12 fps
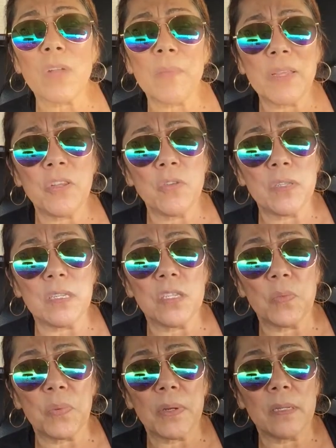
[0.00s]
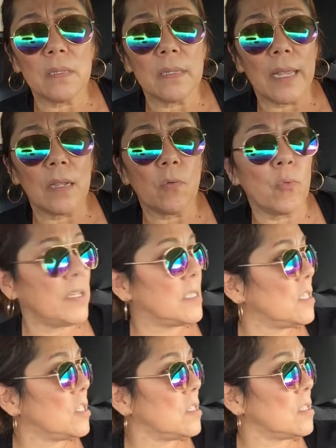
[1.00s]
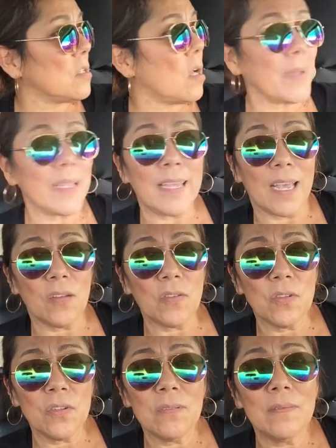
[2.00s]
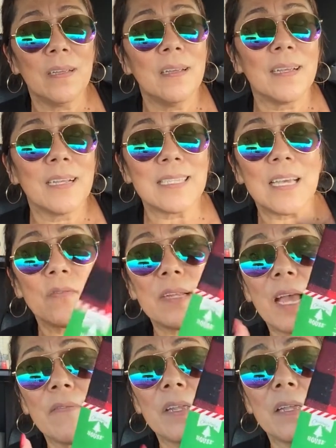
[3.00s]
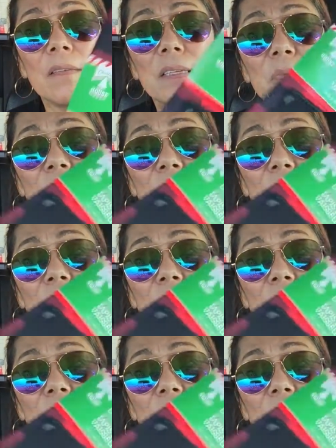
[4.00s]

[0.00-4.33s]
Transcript: what I've been using to put like wet dishes on my counter because I don't have any of this,